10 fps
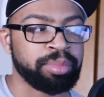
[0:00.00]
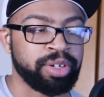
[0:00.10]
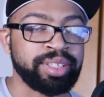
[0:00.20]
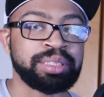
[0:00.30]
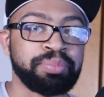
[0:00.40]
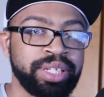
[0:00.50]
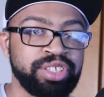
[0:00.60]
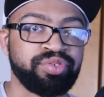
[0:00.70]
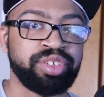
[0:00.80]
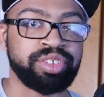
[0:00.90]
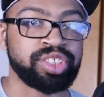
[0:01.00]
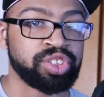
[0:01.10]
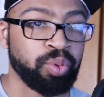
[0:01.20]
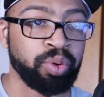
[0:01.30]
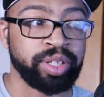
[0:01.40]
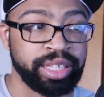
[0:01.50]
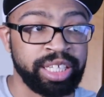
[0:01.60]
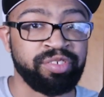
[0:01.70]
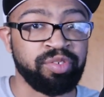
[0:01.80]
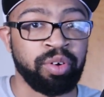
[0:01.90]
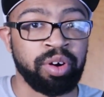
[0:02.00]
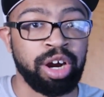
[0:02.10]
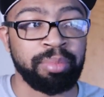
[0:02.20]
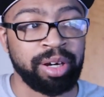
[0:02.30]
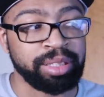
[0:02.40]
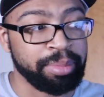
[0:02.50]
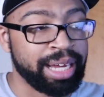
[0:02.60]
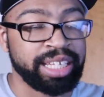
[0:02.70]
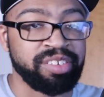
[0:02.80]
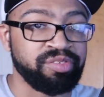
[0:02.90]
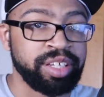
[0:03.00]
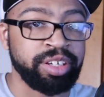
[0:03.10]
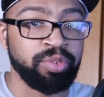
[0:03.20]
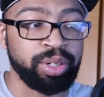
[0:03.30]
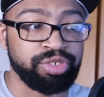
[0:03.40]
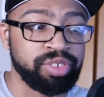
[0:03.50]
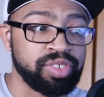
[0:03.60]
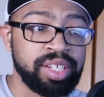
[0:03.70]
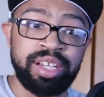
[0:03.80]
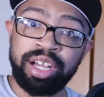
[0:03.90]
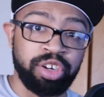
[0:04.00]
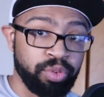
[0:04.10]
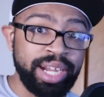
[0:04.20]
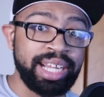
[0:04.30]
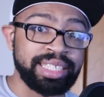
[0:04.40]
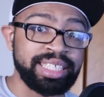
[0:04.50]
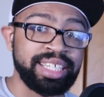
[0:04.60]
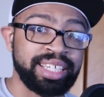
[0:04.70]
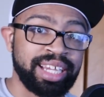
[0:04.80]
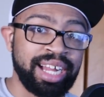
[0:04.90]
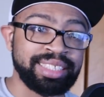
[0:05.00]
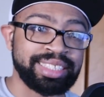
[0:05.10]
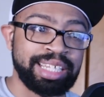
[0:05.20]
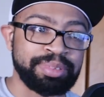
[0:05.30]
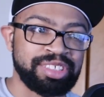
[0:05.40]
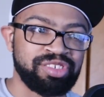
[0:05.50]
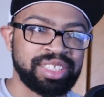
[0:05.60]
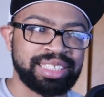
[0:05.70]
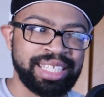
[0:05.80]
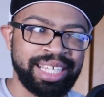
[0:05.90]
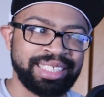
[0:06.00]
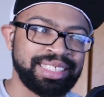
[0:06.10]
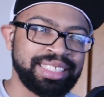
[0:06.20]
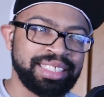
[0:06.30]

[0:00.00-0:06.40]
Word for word: there is a place for you to store the forearm on the back of the figure, which is a great idea in concept, it's just that,